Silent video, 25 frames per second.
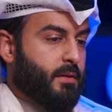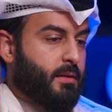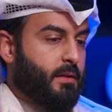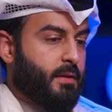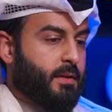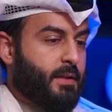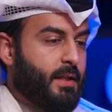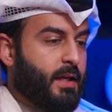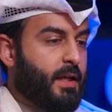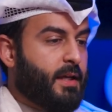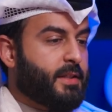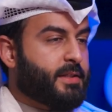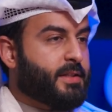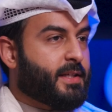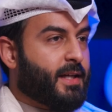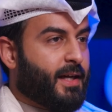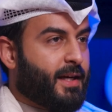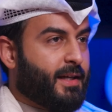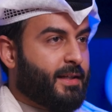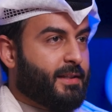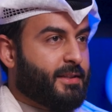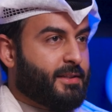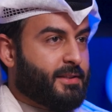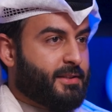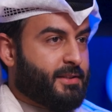These
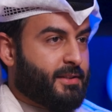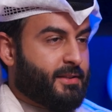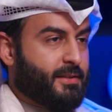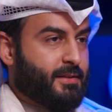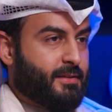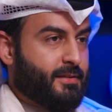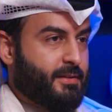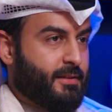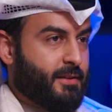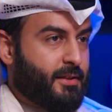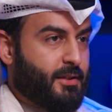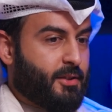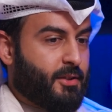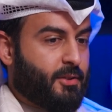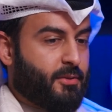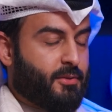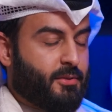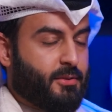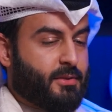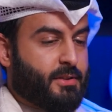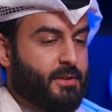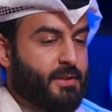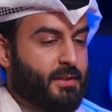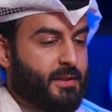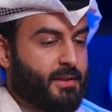guys,
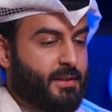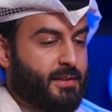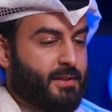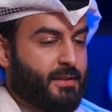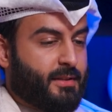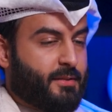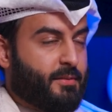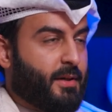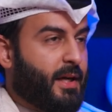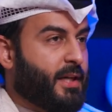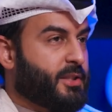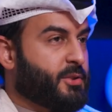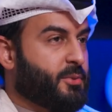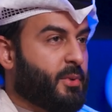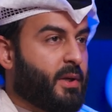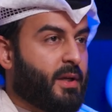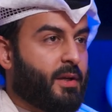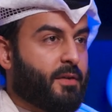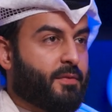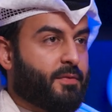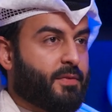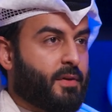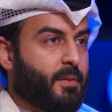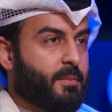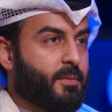
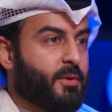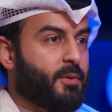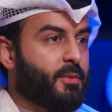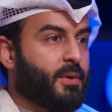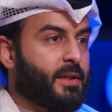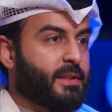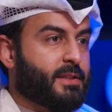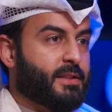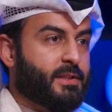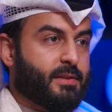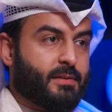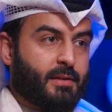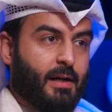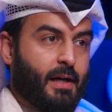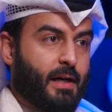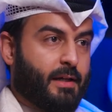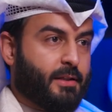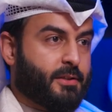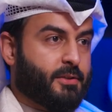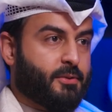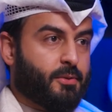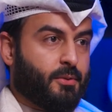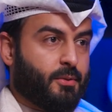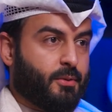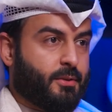graduating from US high
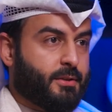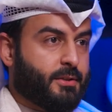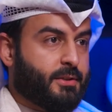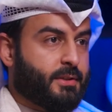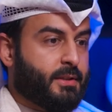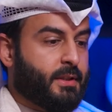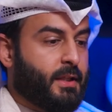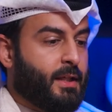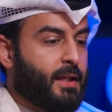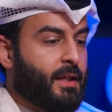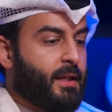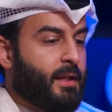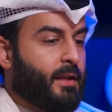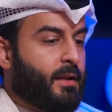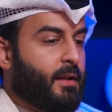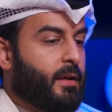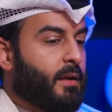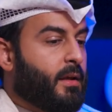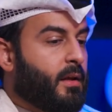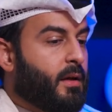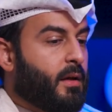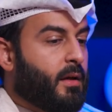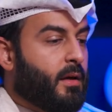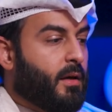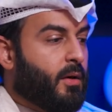schools,
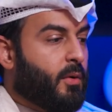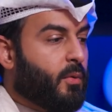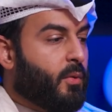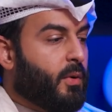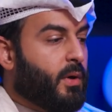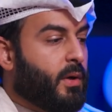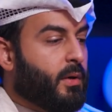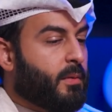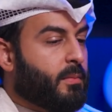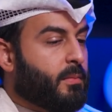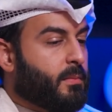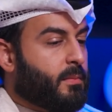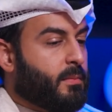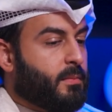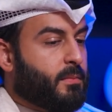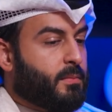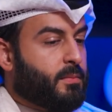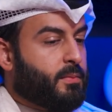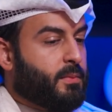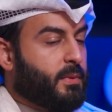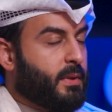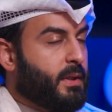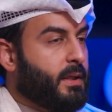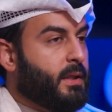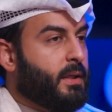were
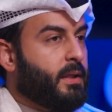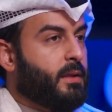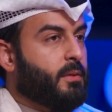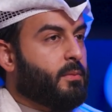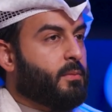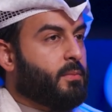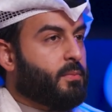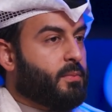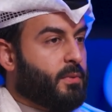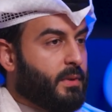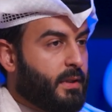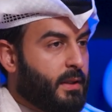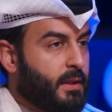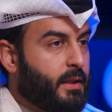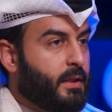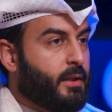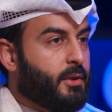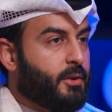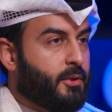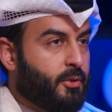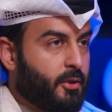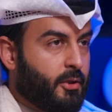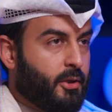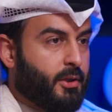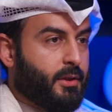really, really
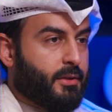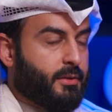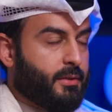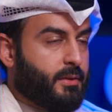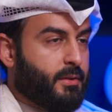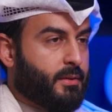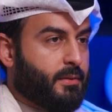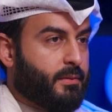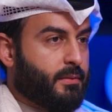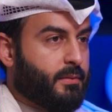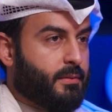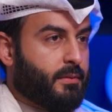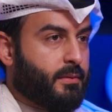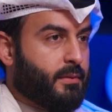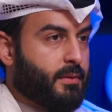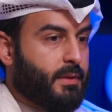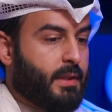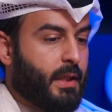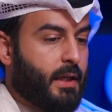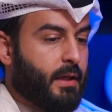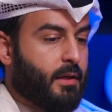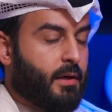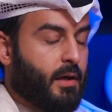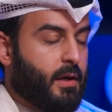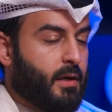good.
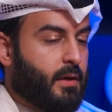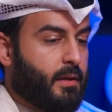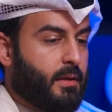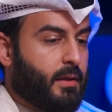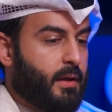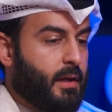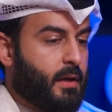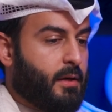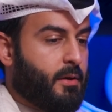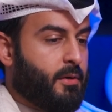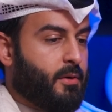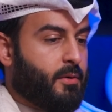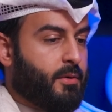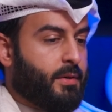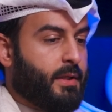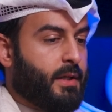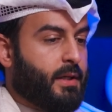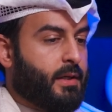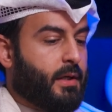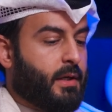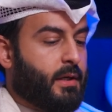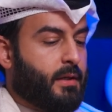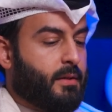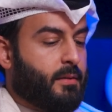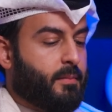They got
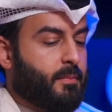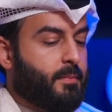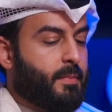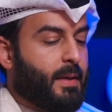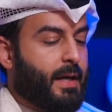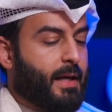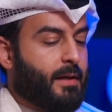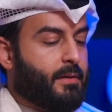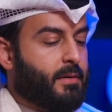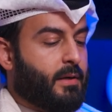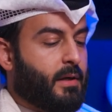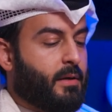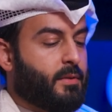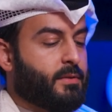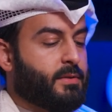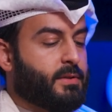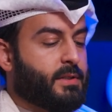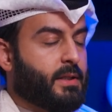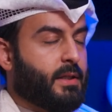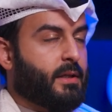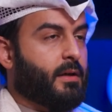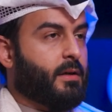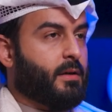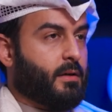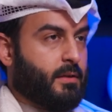backgrounds
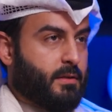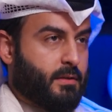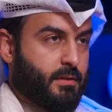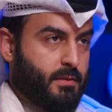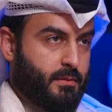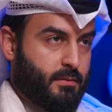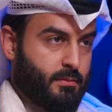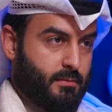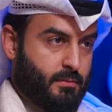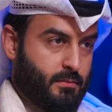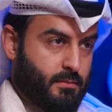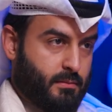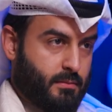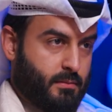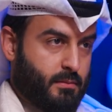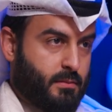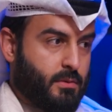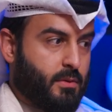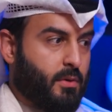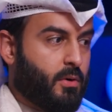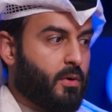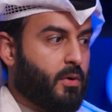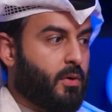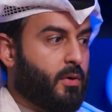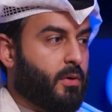in art
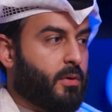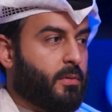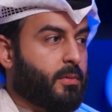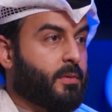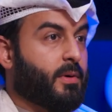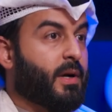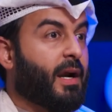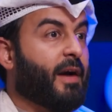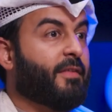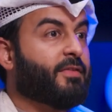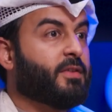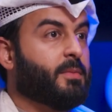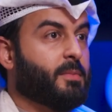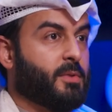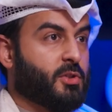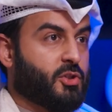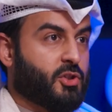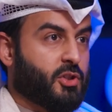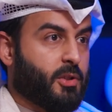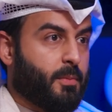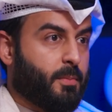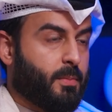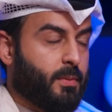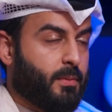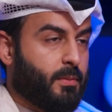or
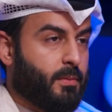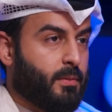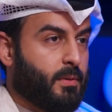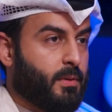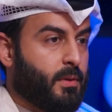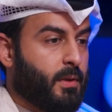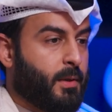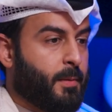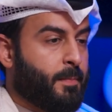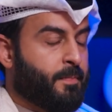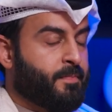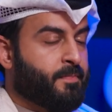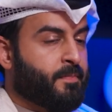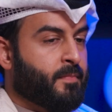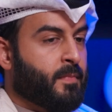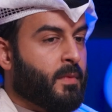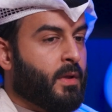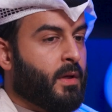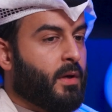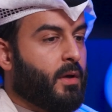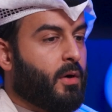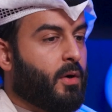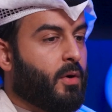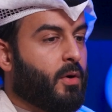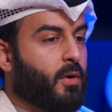craftsmanship
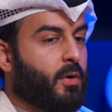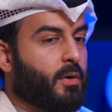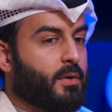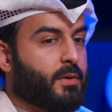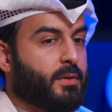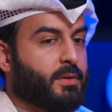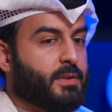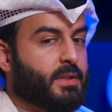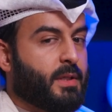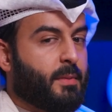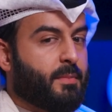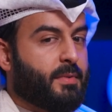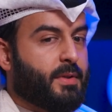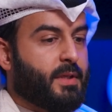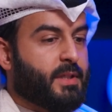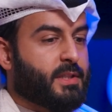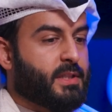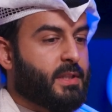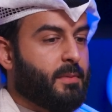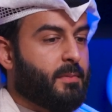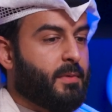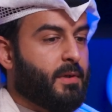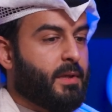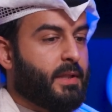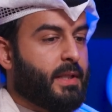or something
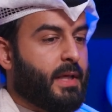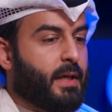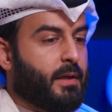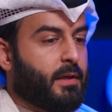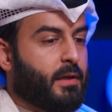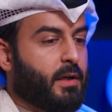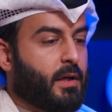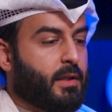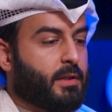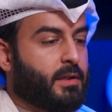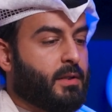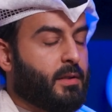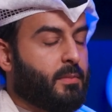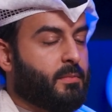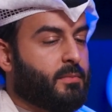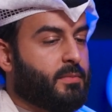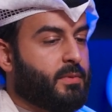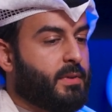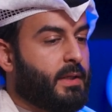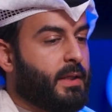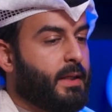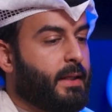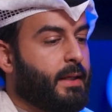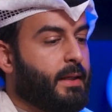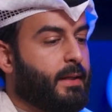similar that got them
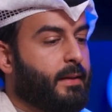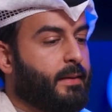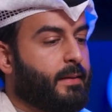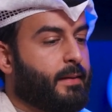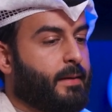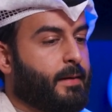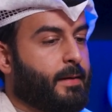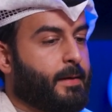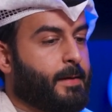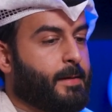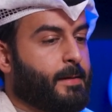really